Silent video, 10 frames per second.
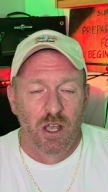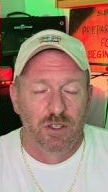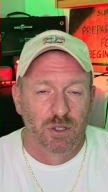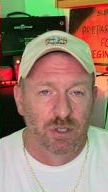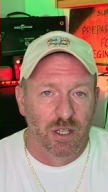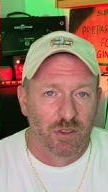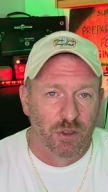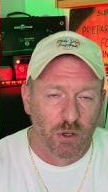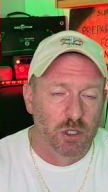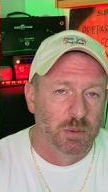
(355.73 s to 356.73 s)
so that
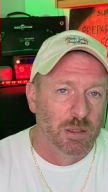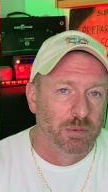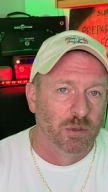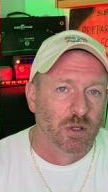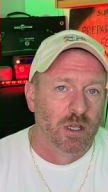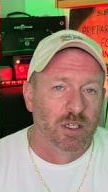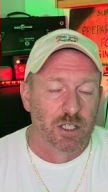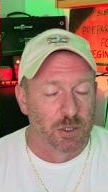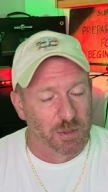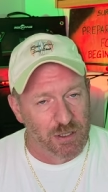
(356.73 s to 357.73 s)
those people can
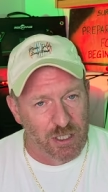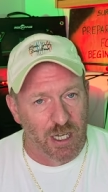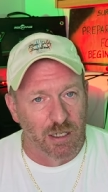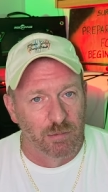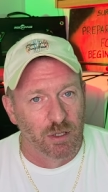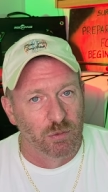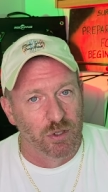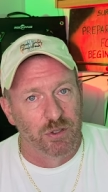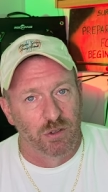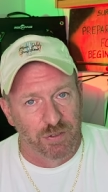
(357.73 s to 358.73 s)
spend time
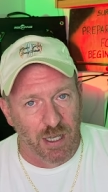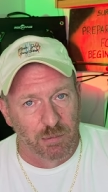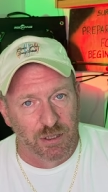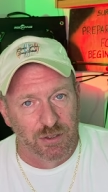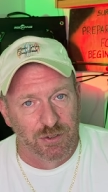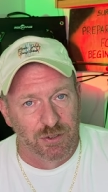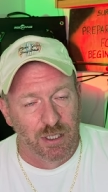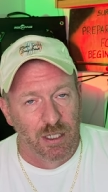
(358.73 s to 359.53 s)
with their families.